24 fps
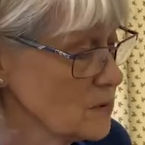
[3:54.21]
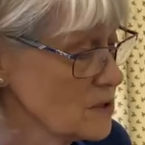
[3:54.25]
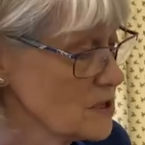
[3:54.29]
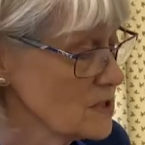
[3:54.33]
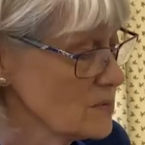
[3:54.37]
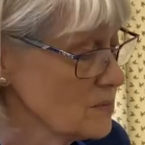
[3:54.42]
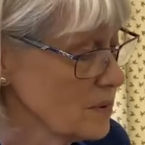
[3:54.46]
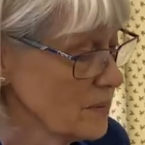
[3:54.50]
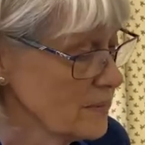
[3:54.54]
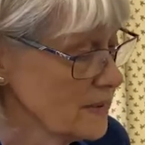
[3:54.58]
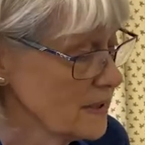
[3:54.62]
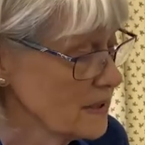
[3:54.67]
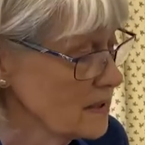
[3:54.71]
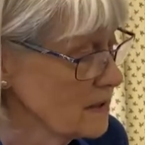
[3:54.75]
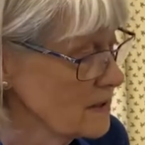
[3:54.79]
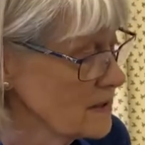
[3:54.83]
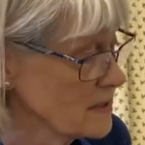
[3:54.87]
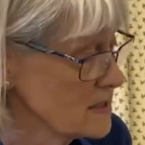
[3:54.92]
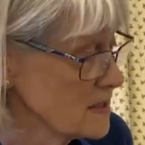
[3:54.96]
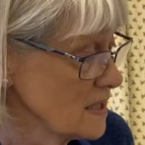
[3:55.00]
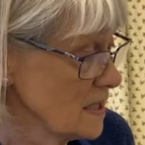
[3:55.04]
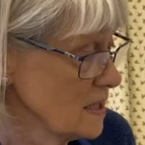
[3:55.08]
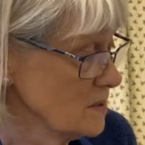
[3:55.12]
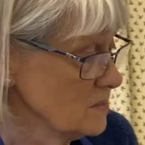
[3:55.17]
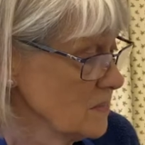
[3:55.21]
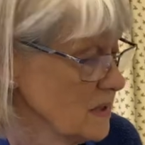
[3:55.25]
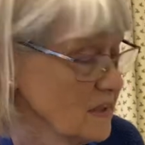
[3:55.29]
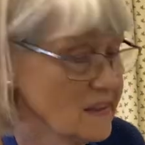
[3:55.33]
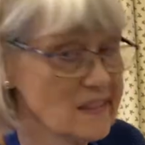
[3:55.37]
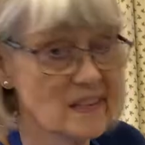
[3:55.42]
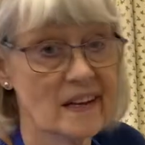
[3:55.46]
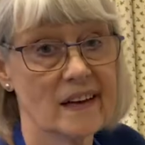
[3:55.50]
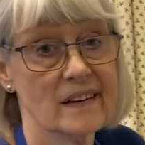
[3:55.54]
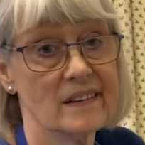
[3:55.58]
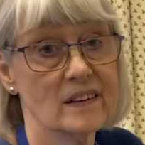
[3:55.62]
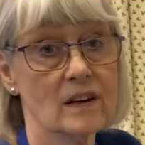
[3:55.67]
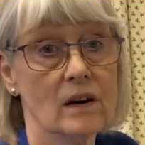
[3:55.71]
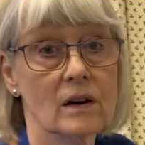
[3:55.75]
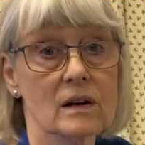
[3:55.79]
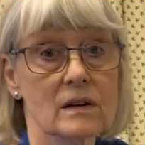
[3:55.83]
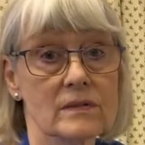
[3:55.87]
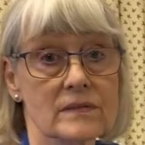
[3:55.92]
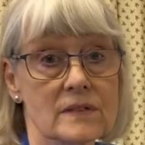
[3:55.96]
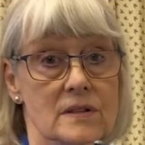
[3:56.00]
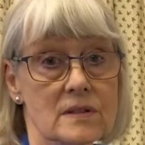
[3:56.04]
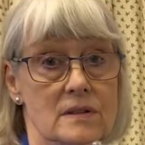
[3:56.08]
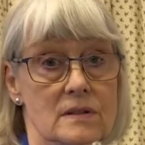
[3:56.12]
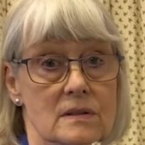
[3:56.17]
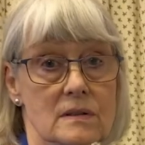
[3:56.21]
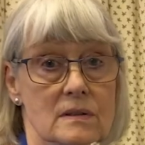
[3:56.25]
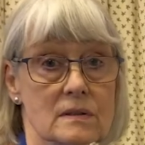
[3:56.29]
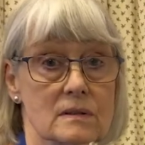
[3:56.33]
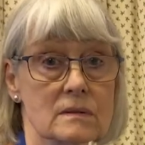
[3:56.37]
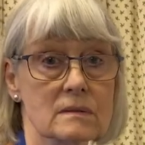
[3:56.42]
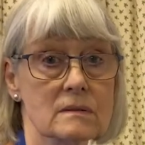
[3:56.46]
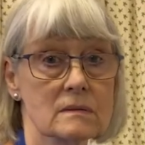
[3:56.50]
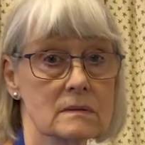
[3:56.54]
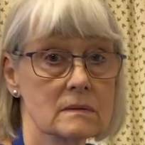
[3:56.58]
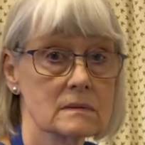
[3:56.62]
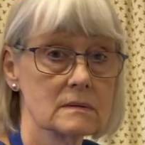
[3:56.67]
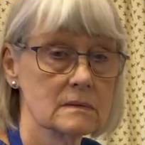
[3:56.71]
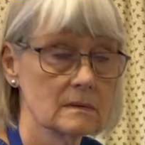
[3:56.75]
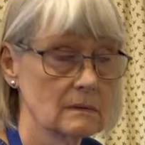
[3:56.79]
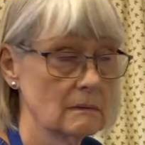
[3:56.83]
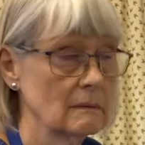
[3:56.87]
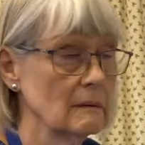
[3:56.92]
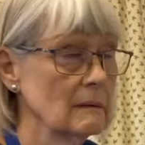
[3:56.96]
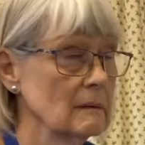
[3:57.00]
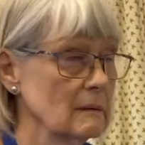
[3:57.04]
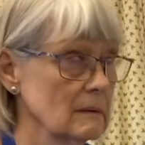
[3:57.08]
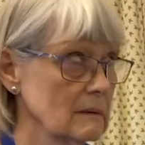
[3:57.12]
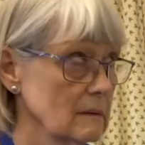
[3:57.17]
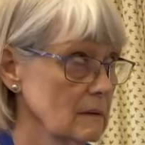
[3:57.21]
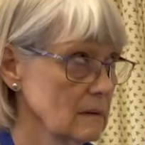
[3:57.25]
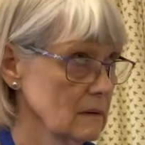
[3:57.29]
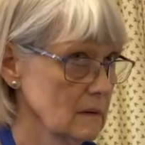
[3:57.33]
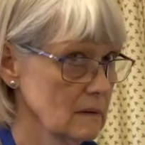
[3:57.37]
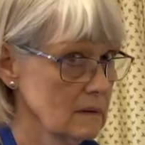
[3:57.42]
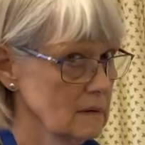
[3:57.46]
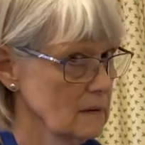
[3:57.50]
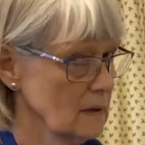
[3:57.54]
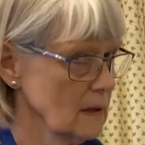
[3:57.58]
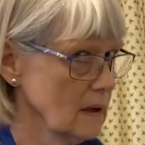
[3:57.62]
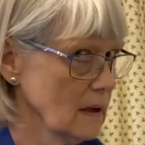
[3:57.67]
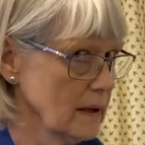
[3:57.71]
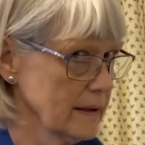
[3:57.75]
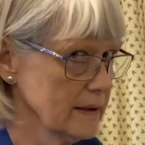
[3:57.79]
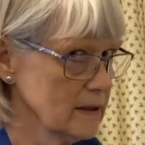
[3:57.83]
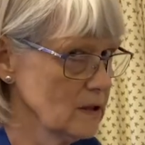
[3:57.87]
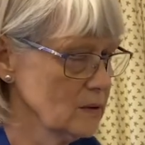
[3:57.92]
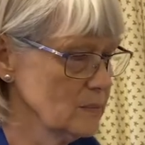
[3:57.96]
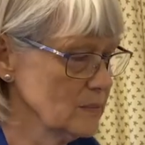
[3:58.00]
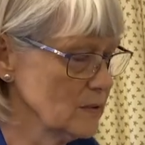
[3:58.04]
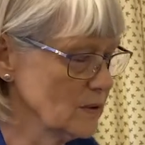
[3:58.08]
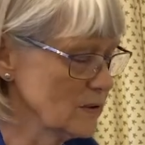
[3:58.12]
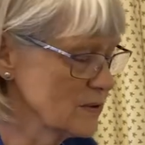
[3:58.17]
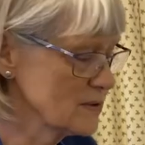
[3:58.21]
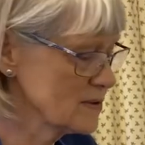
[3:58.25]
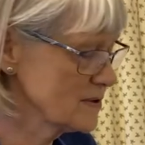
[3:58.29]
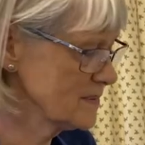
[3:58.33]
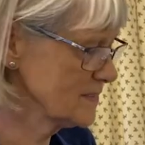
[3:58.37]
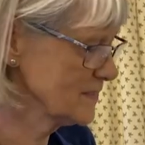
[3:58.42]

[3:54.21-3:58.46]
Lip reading: which is probably going to take me a day and a half to do. I hope not.